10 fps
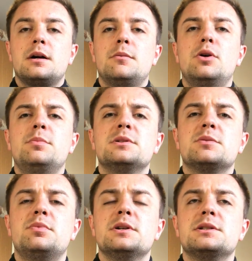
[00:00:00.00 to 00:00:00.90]
I'm hoping
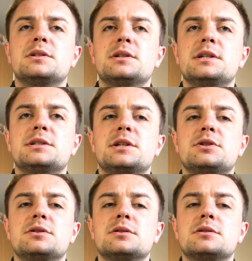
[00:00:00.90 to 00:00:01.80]
to put into these
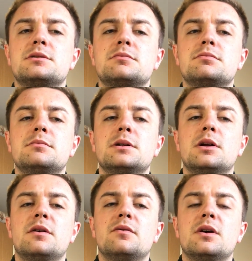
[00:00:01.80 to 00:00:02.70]
sessions a
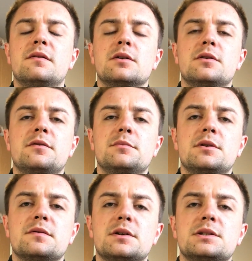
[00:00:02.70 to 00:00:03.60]
lot of what I've learnt from
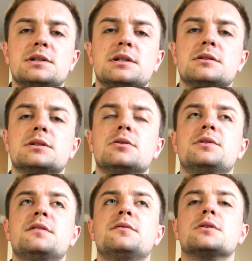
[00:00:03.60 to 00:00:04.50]
university, so
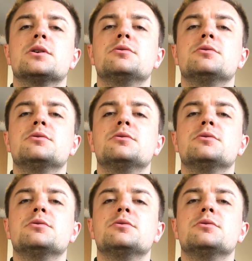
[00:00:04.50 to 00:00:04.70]
different